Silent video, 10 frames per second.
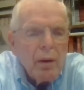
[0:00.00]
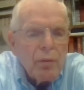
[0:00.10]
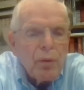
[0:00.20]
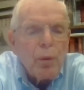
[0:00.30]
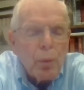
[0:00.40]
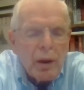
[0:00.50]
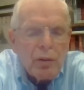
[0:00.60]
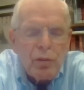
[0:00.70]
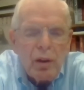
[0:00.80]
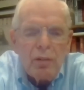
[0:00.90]
further
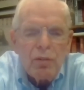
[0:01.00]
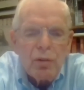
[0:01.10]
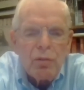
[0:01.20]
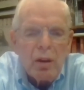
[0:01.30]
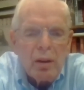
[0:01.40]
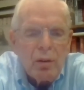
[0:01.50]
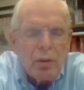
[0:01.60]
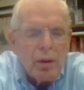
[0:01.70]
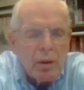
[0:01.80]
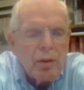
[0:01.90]
west, I should say,
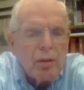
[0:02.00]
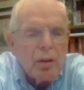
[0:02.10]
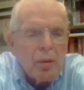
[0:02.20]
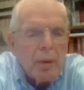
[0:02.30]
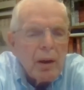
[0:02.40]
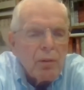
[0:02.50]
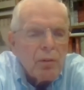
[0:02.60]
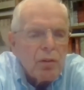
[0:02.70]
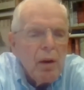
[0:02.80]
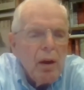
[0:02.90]
to the Tintic
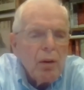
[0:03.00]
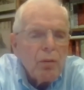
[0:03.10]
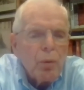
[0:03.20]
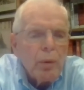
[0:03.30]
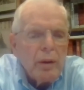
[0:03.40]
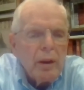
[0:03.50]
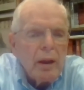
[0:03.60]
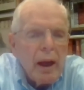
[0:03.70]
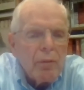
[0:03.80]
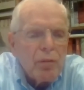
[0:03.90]
Mountains. So he
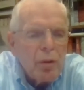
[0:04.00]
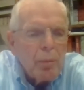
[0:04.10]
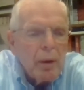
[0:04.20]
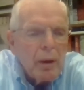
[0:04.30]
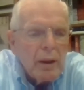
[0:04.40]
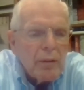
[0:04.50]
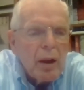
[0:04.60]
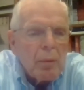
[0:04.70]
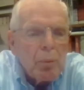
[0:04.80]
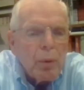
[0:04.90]
did have some money at
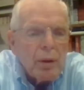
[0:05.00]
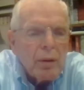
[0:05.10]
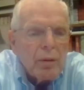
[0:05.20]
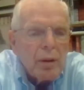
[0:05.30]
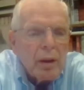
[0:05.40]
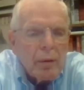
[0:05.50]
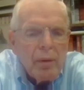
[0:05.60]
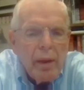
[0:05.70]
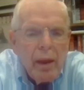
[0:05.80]
that point in time.